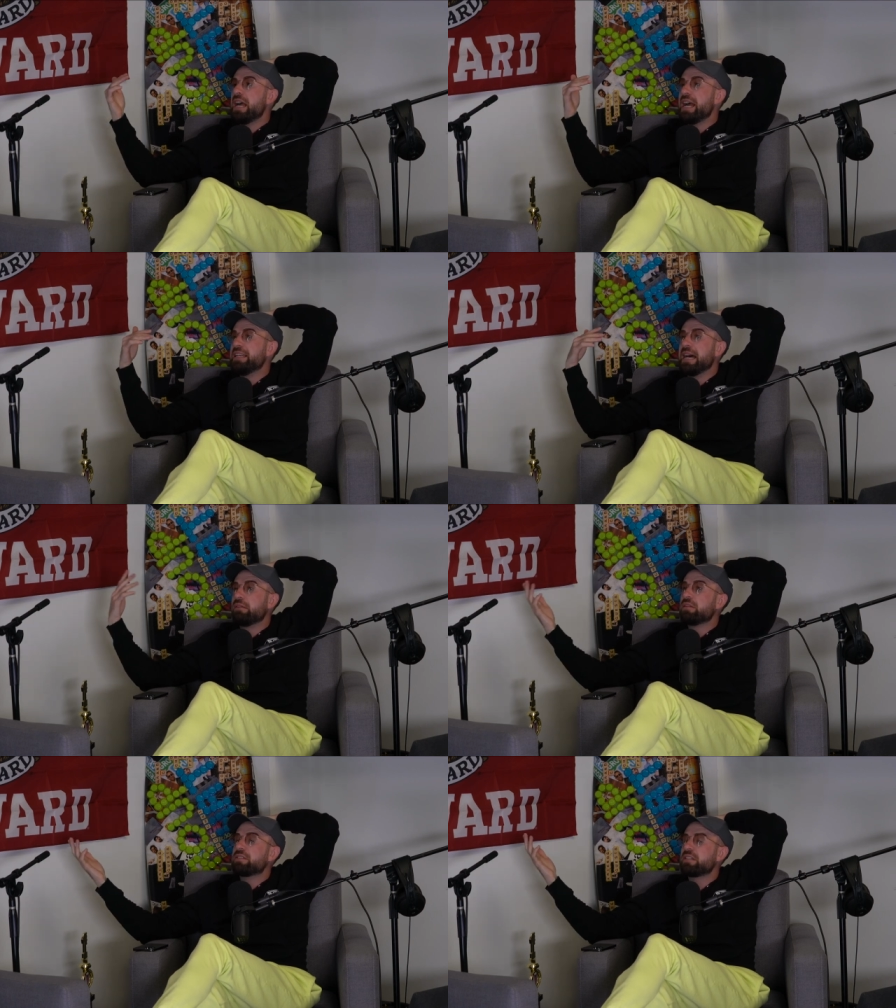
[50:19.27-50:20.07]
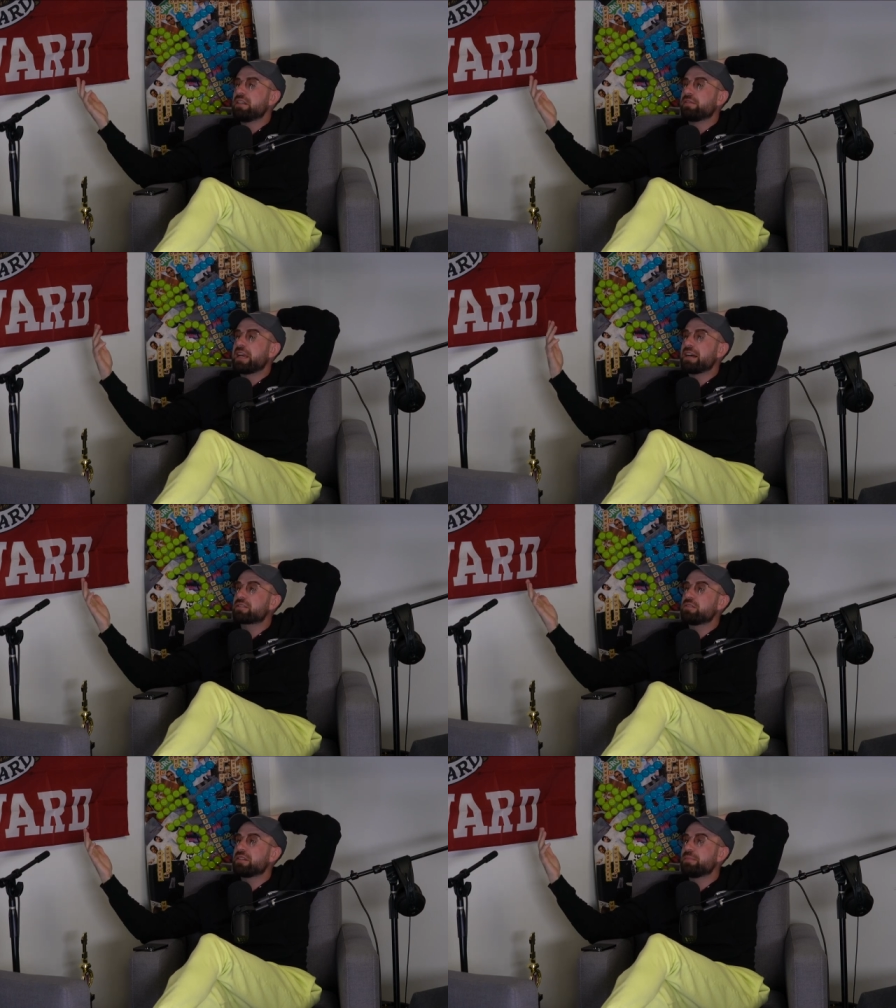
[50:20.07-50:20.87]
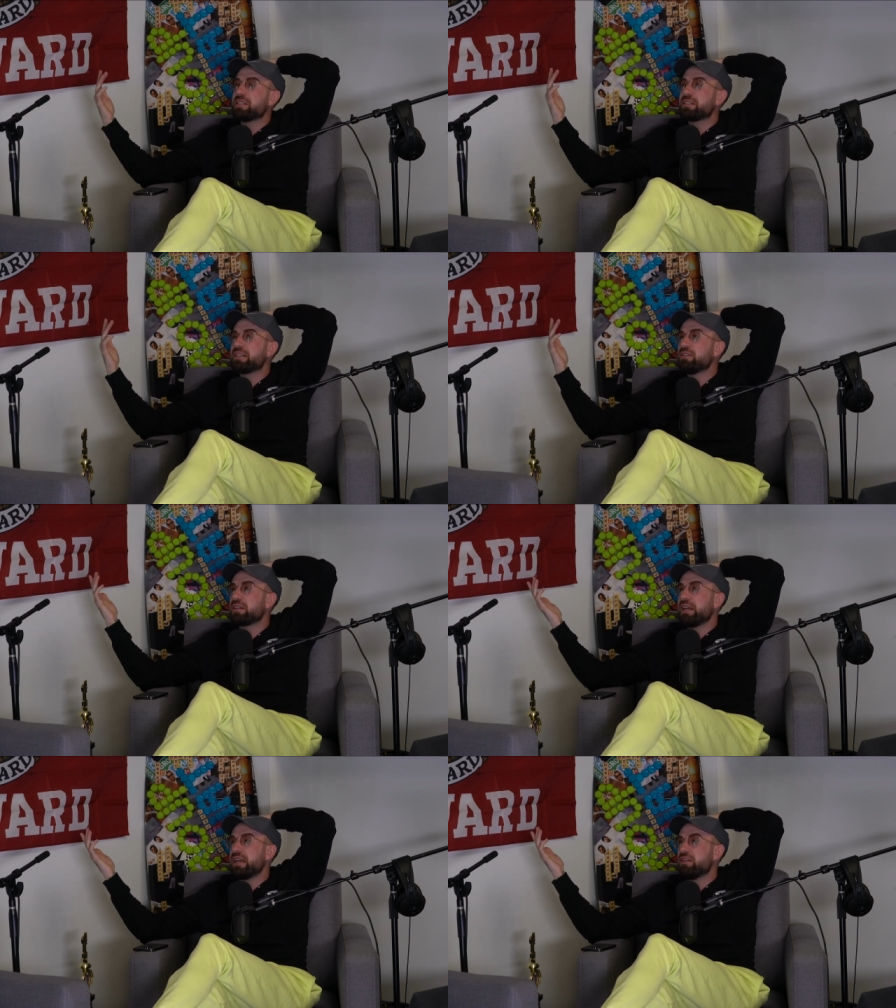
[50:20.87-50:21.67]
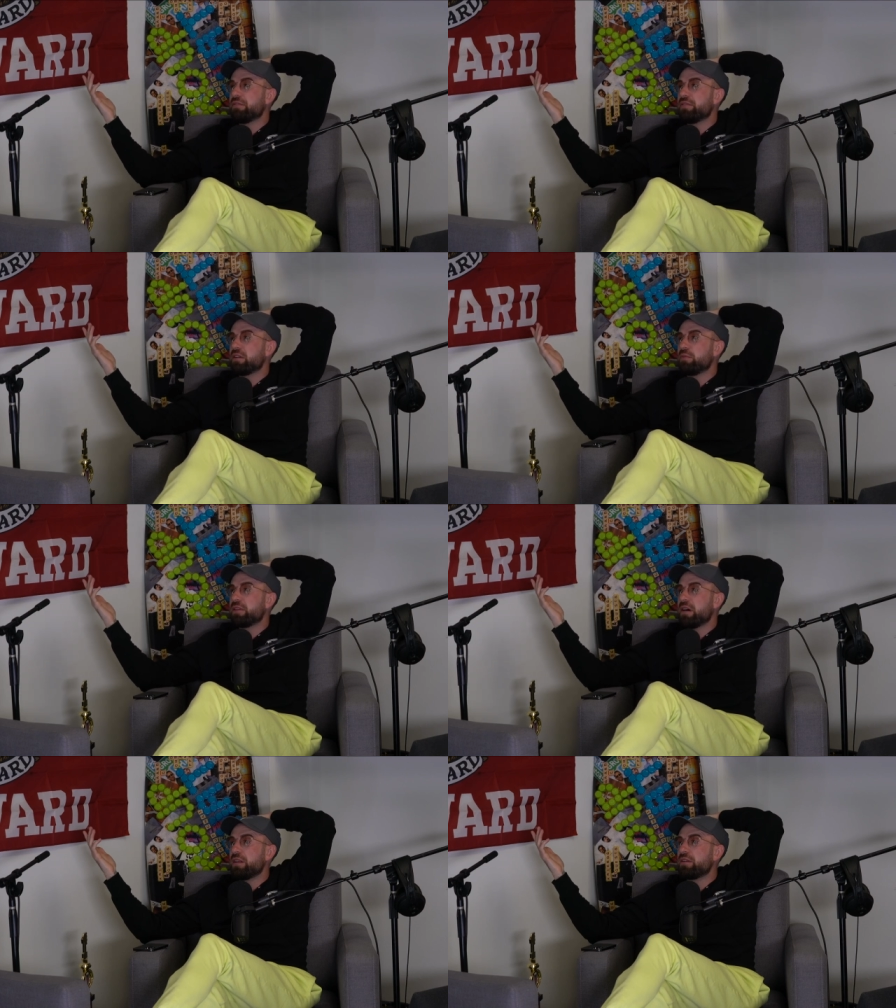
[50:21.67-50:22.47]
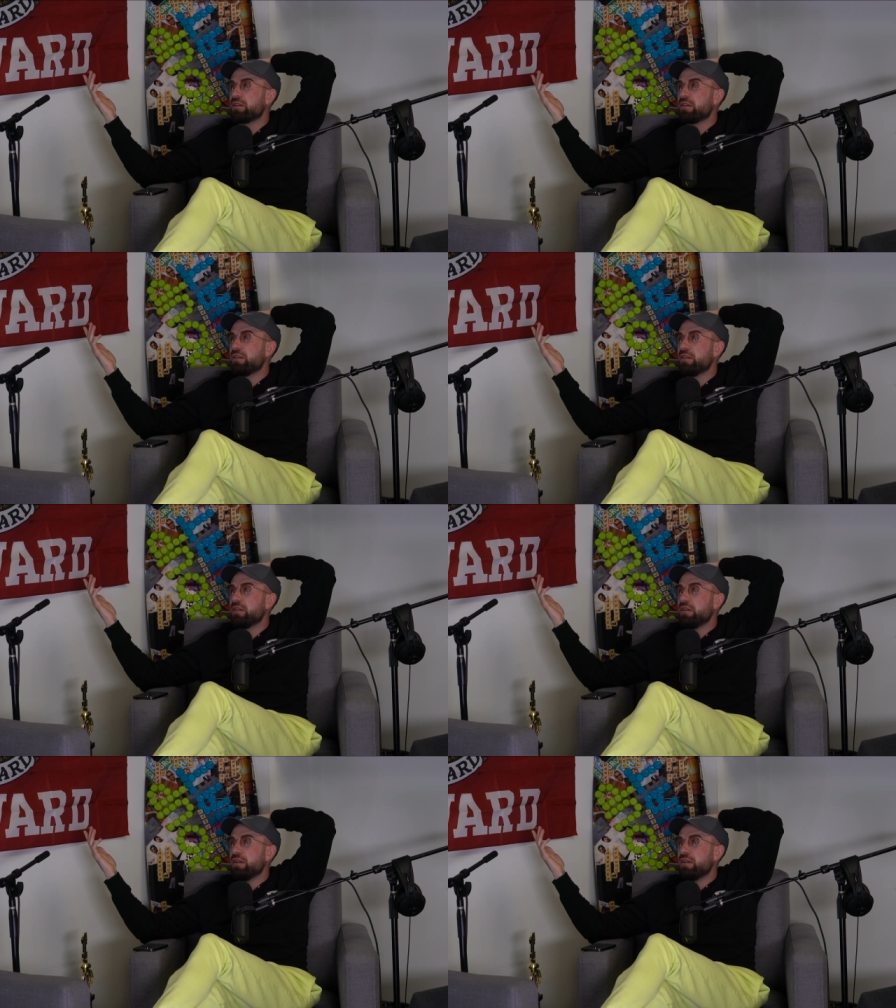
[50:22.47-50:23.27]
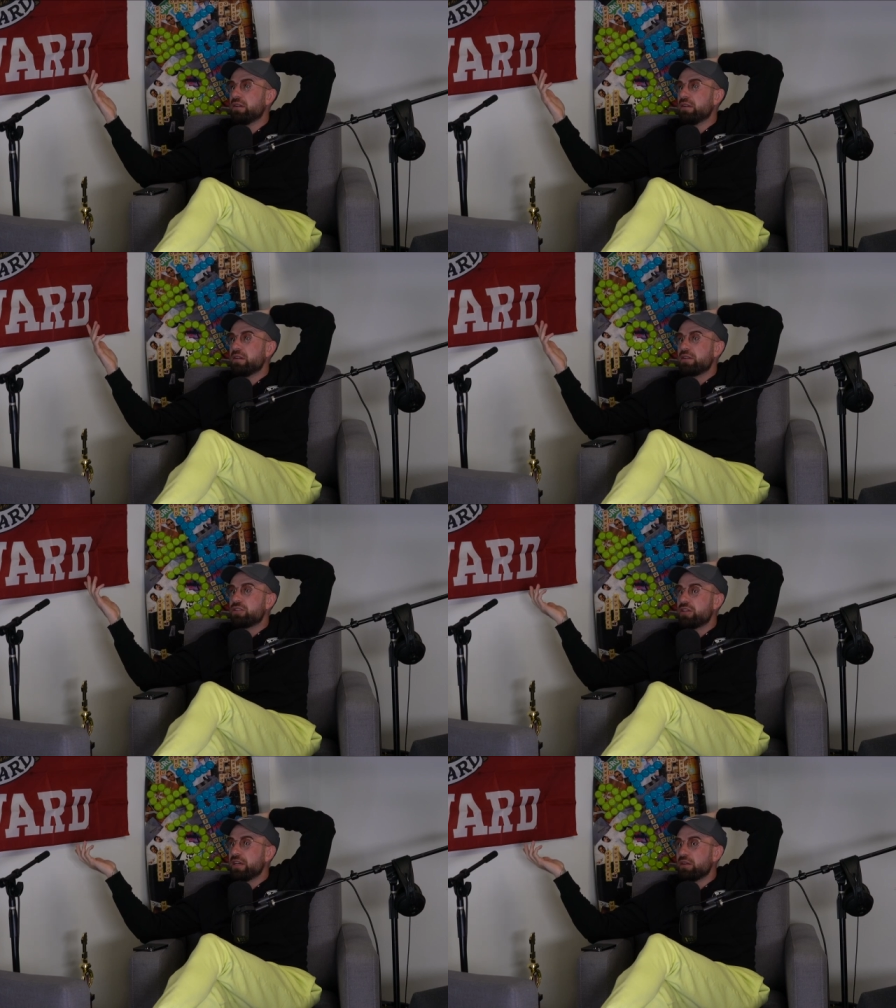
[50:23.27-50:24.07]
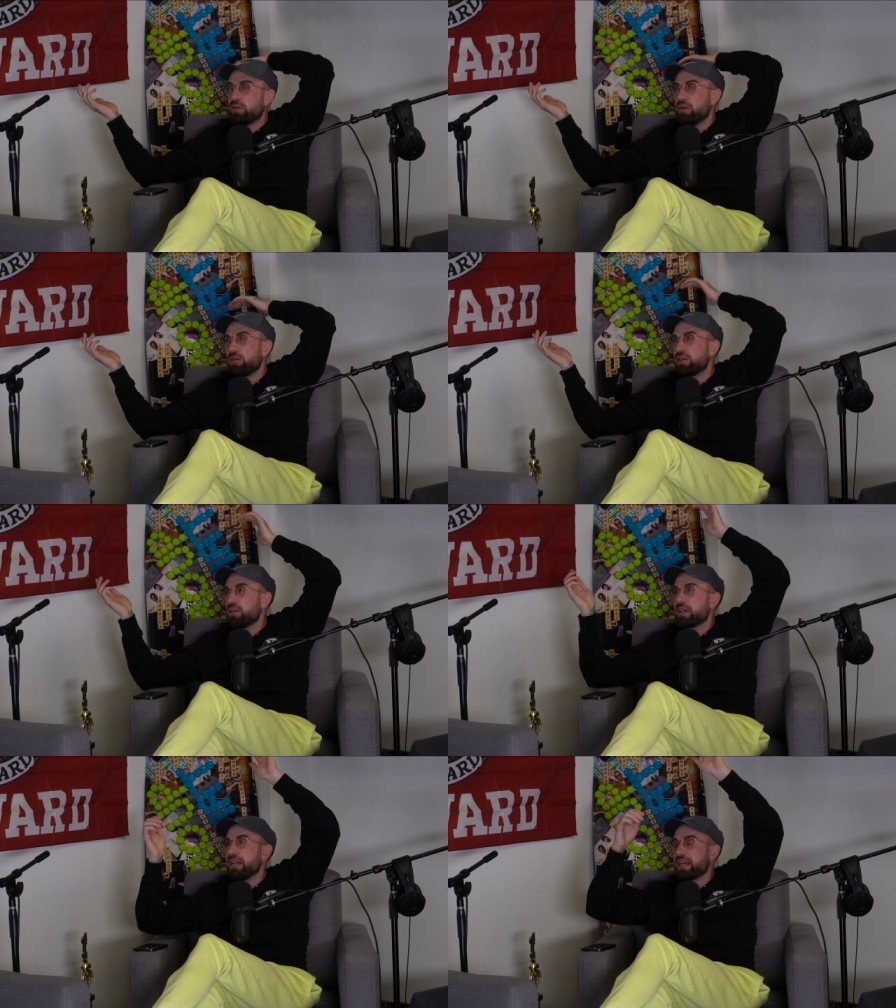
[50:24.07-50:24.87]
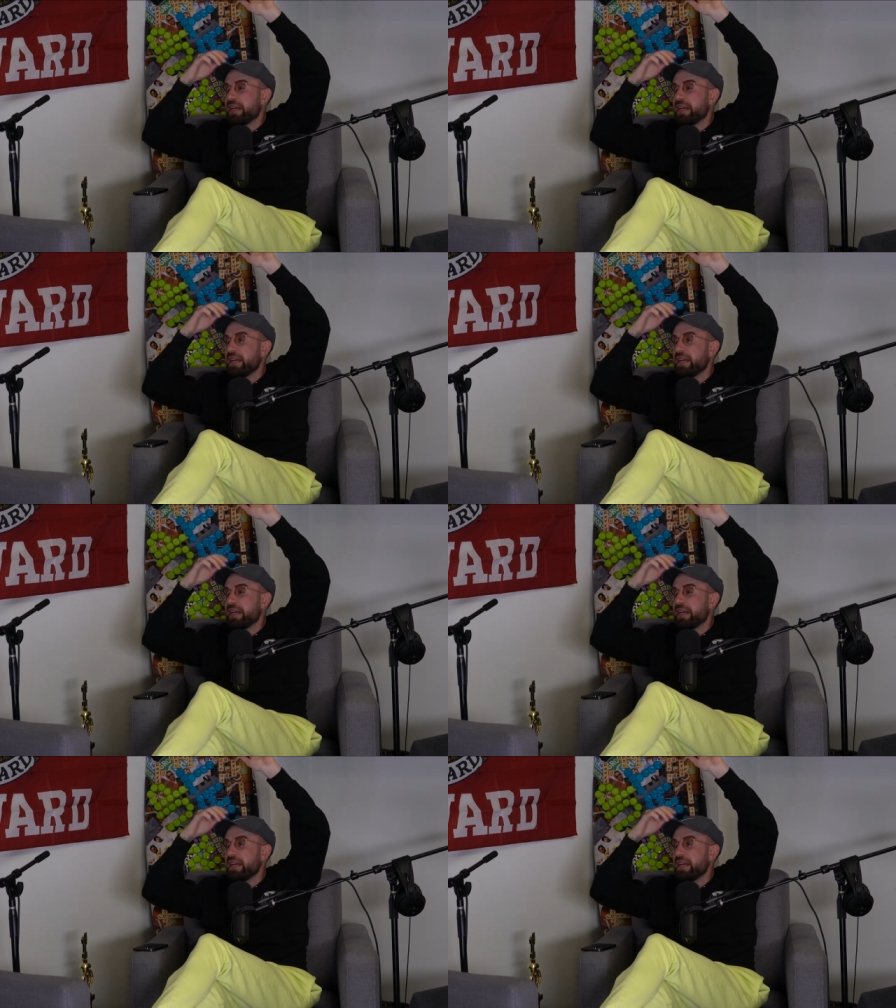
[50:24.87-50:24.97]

And now all of a sudden, if gas goes up, it's still going to interfere with other shit, or or you're going to